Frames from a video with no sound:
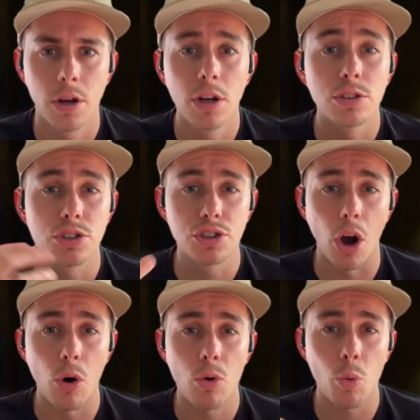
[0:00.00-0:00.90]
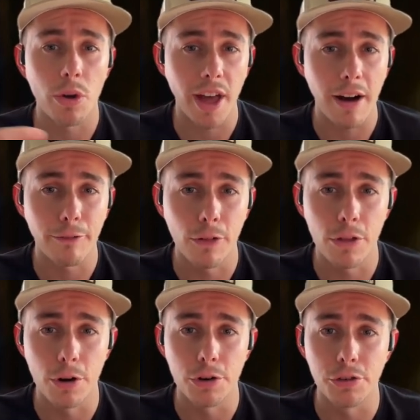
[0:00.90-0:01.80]
So without
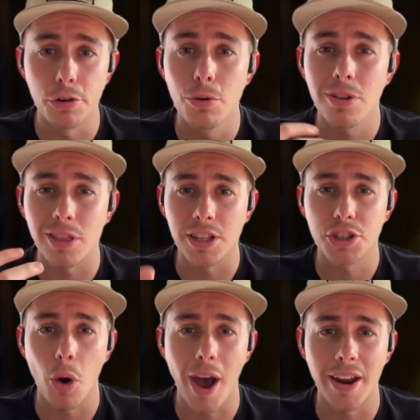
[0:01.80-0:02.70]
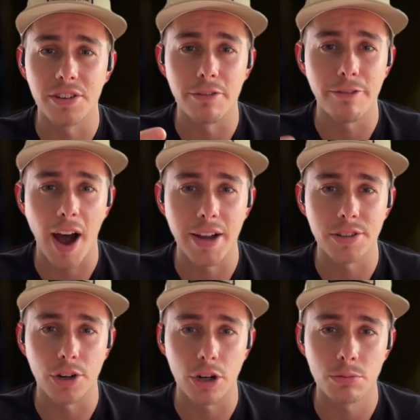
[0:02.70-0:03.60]
further ado, let's go ahead and define
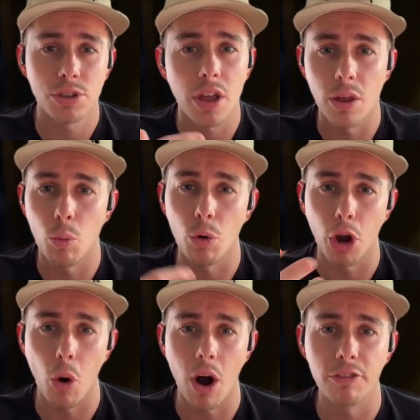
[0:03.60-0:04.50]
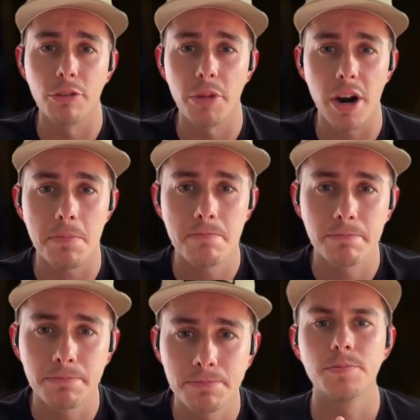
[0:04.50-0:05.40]
terms and then we'll go on from there.
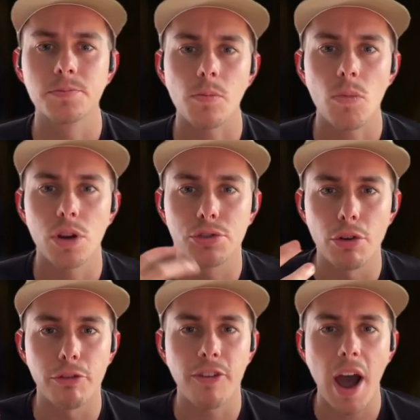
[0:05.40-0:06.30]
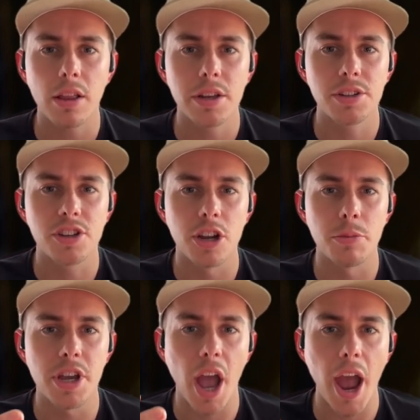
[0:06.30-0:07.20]
So fouling is going to
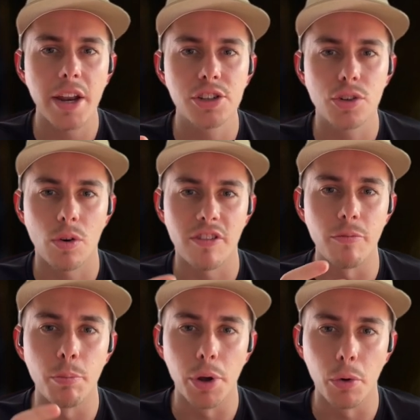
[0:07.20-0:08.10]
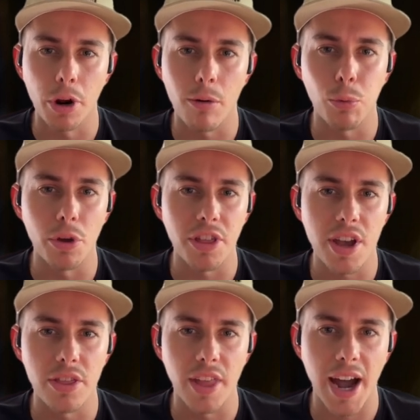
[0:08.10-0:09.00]
be any sort of buildup
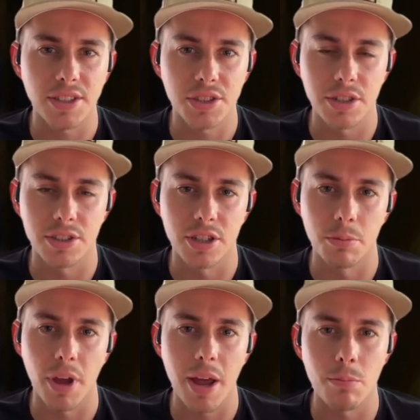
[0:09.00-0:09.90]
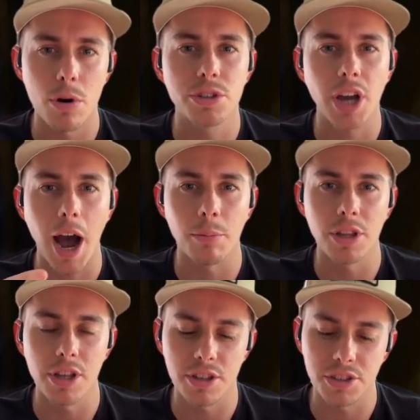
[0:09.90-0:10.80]
within that system, and most
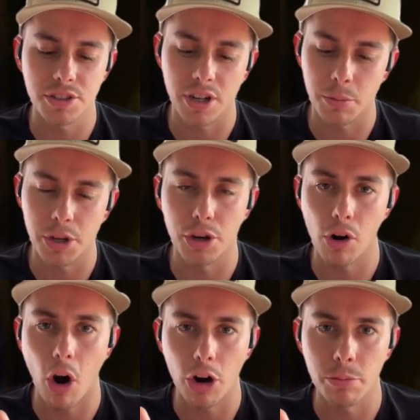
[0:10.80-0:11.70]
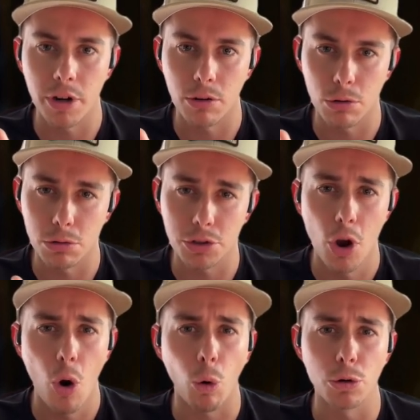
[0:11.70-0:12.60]
commonly this is going to be your hard minerals
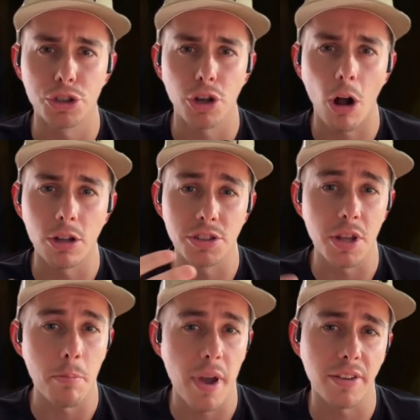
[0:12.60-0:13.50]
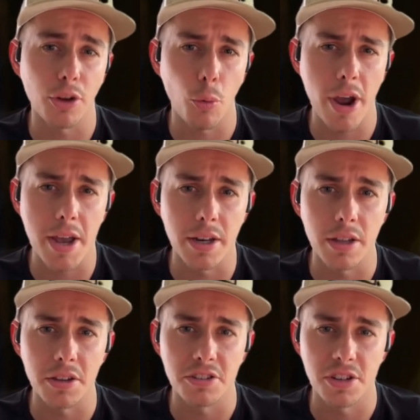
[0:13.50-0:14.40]
or solids that make their way into
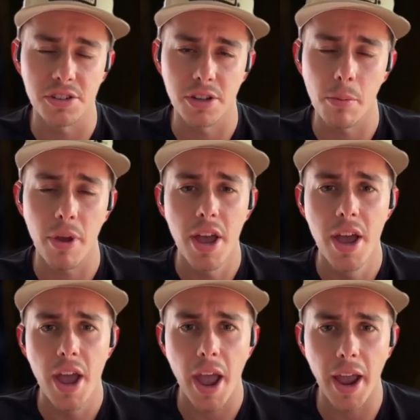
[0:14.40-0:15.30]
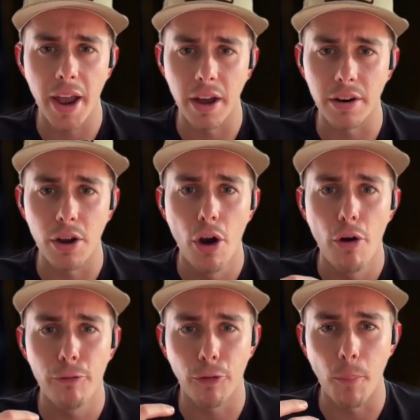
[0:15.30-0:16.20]
the system. And
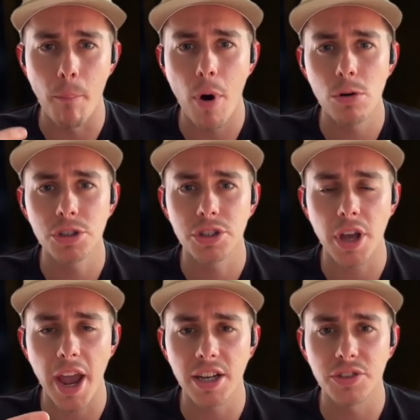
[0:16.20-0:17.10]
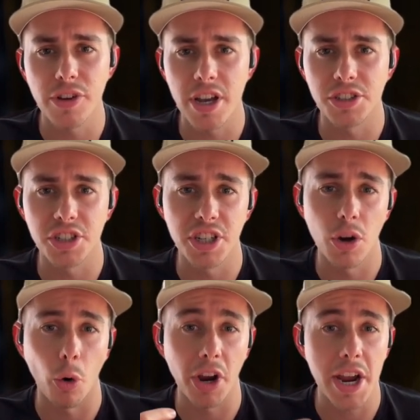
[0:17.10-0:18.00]
for most HVAC
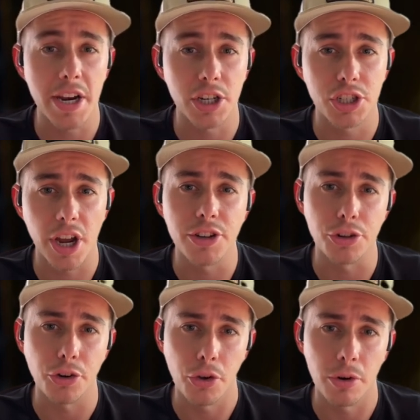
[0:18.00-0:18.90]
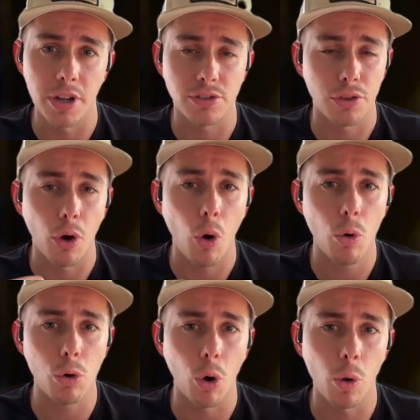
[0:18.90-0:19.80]
or heat exchanger units, the whole
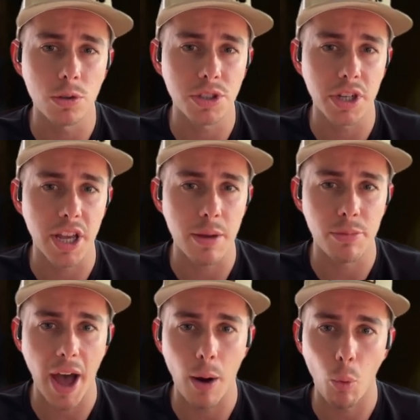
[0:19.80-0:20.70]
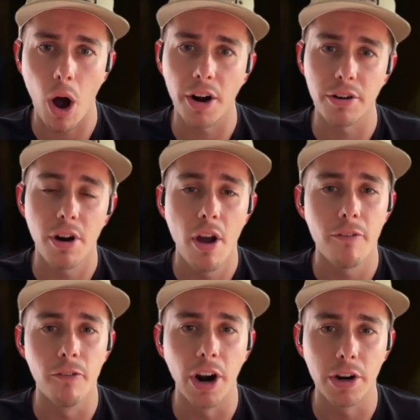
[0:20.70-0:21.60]
goal is to keep that water
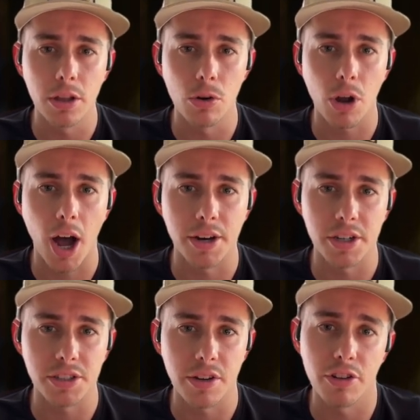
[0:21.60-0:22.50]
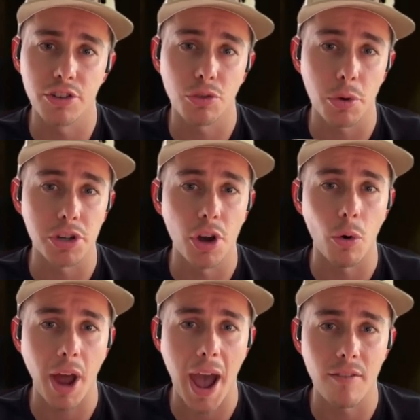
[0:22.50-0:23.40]
very low conductivity so we
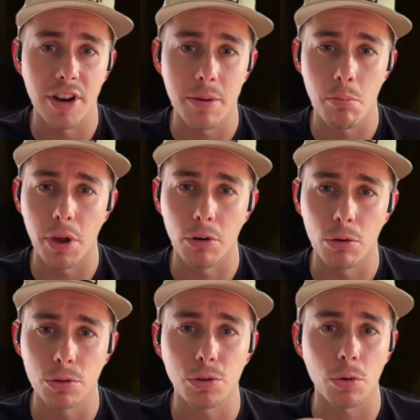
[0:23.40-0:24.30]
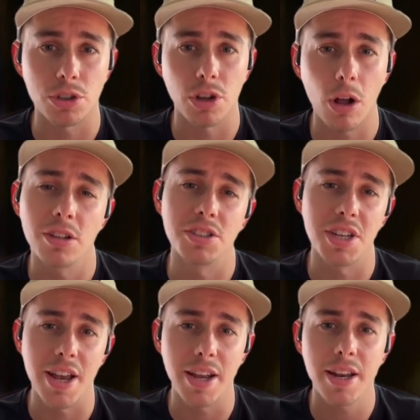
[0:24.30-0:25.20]
don't have any minerals or solids
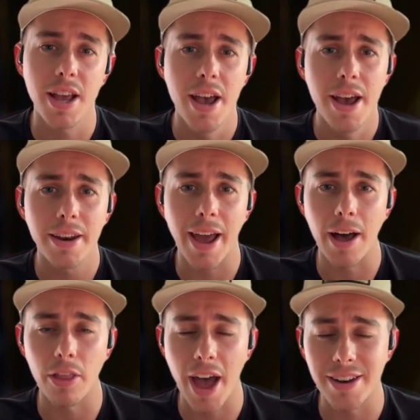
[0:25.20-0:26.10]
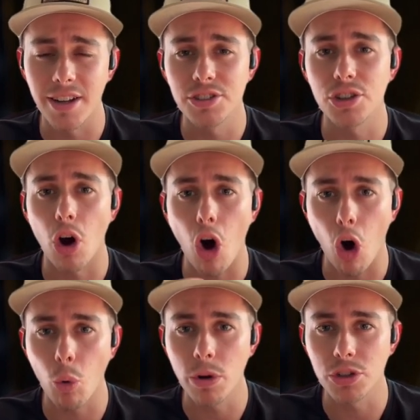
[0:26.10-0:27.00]
in it. Now that doesn't
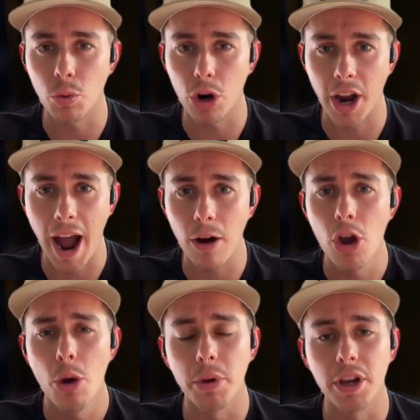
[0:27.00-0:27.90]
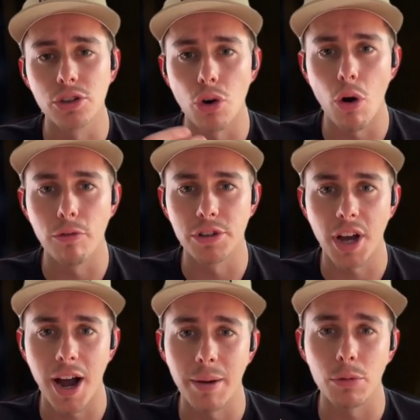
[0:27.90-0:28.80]
always work out because over
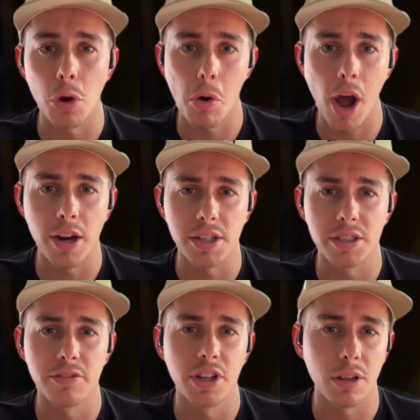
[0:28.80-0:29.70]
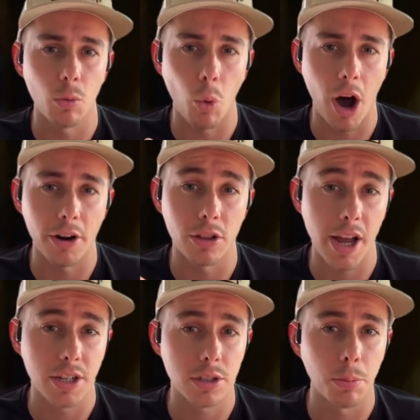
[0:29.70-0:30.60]
time low conductivity water
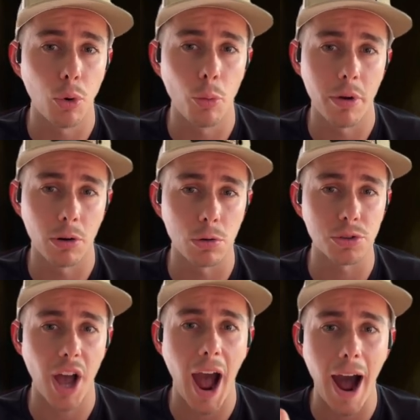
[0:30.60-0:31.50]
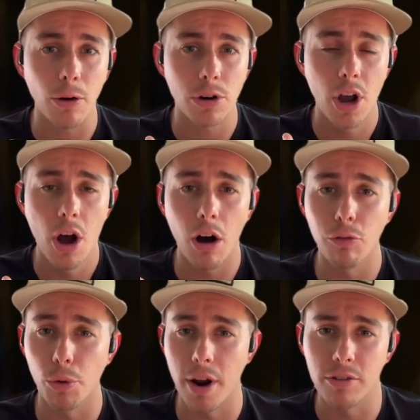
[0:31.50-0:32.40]
likes to pull minerals out of
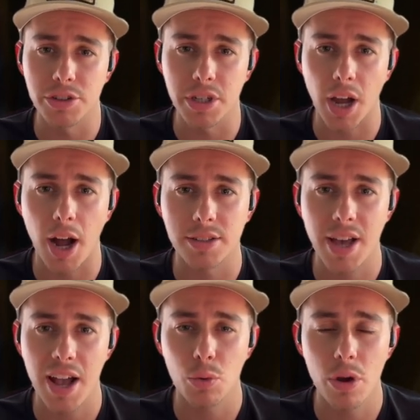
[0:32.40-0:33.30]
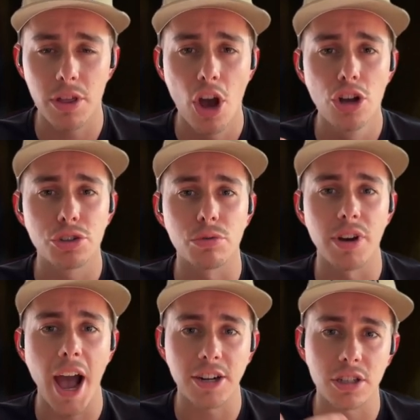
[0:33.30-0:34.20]
whatever it's in contact with, so
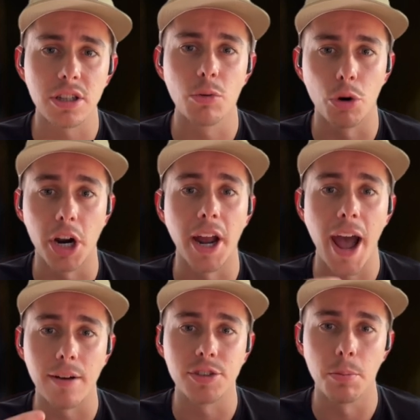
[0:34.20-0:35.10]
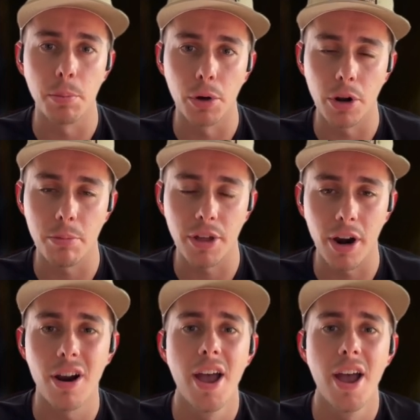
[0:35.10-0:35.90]
naturally we're going to have some buildup there.